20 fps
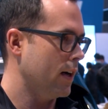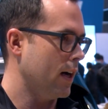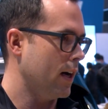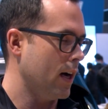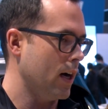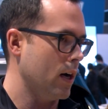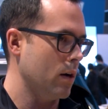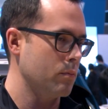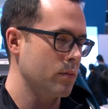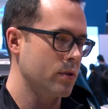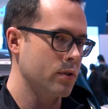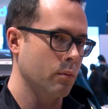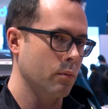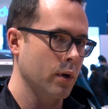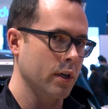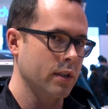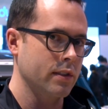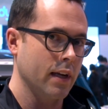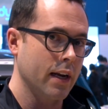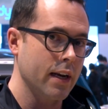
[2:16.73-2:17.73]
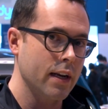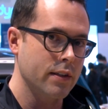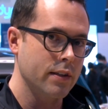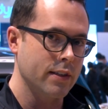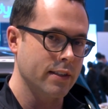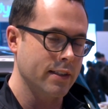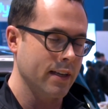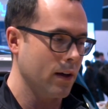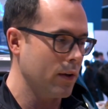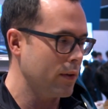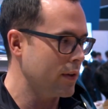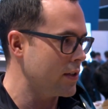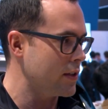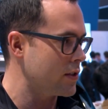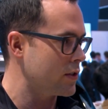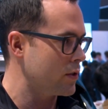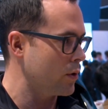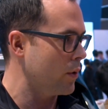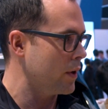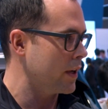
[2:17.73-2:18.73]
Um, so we're excited to tell this
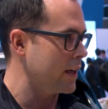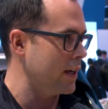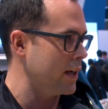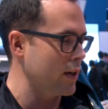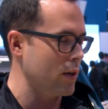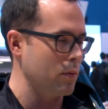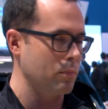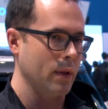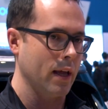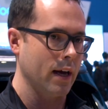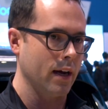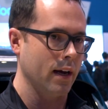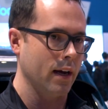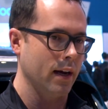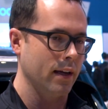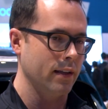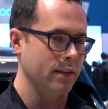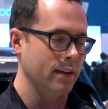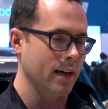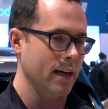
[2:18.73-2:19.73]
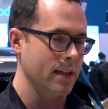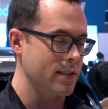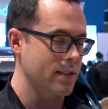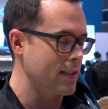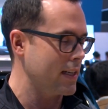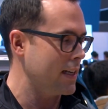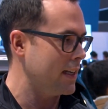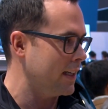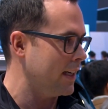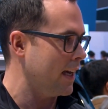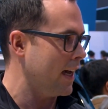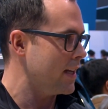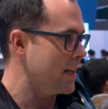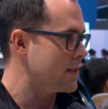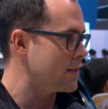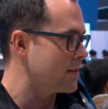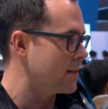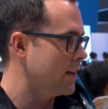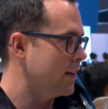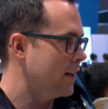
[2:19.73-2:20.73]
story here at, Black, at, at C E
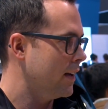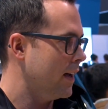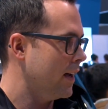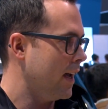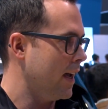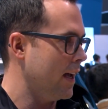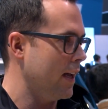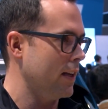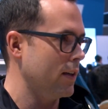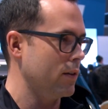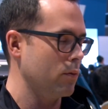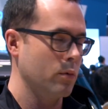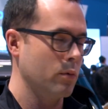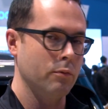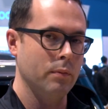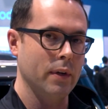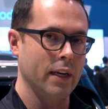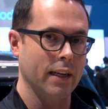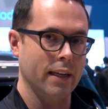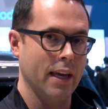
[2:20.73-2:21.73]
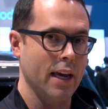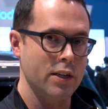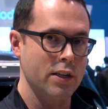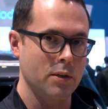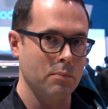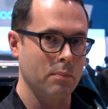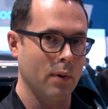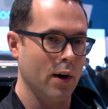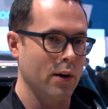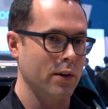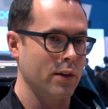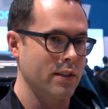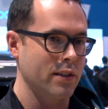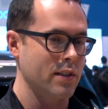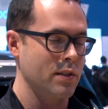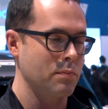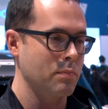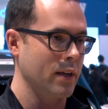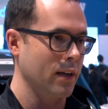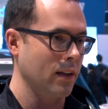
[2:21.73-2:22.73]
S. And we've been engaging
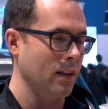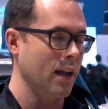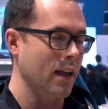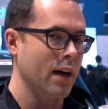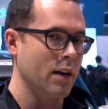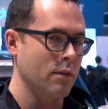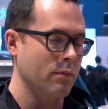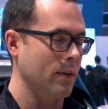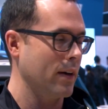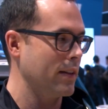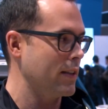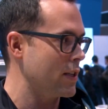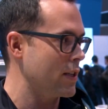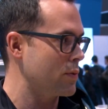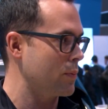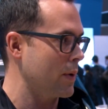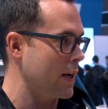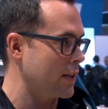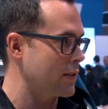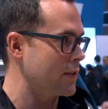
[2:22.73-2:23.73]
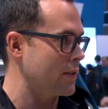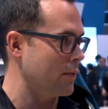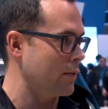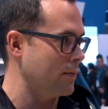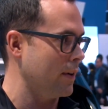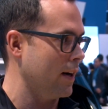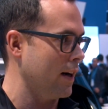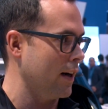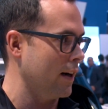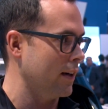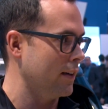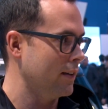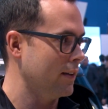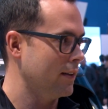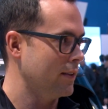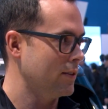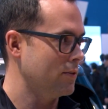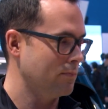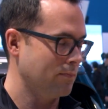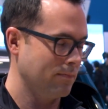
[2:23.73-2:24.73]
partners. It's been a lot of fun this week so far. Yeah, it's
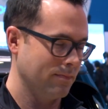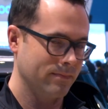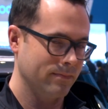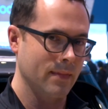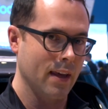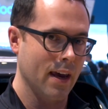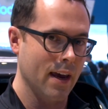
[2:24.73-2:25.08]
been very cool.